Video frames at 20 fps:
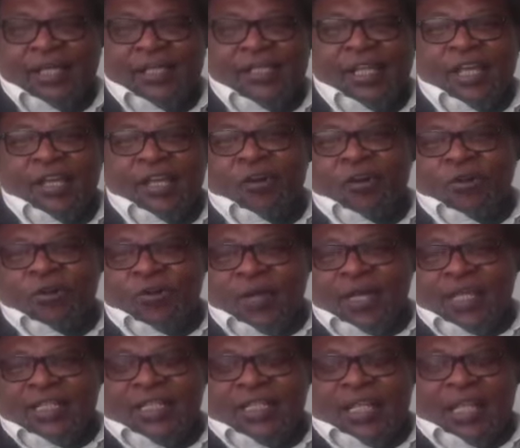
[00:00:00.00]
they
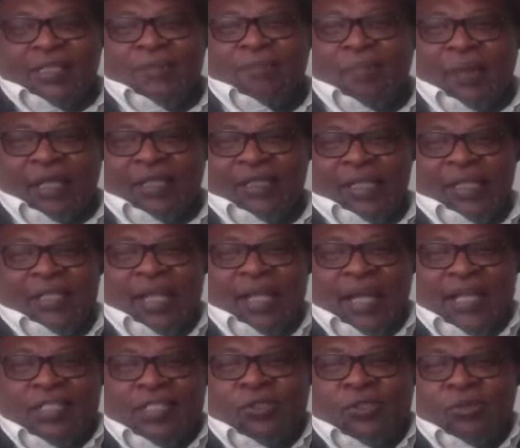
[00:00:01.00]
always expected
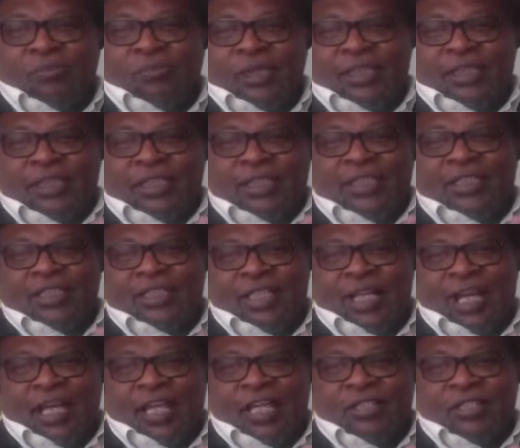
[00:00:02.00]
us to be
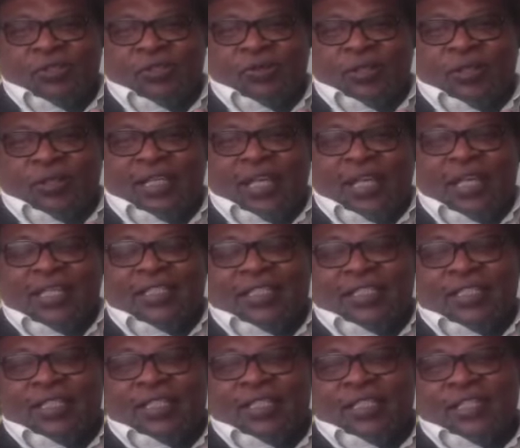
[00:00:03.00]
teachers or
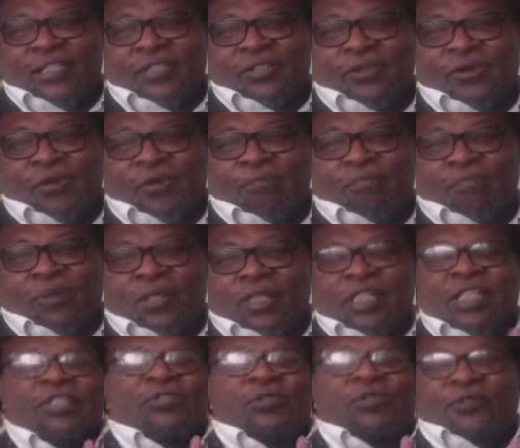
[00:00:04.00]
nurses or
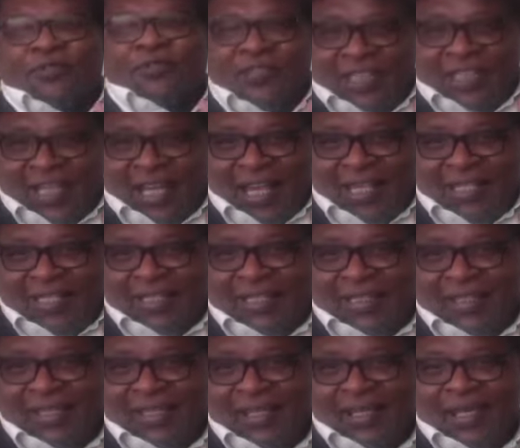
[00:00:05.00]
police officers.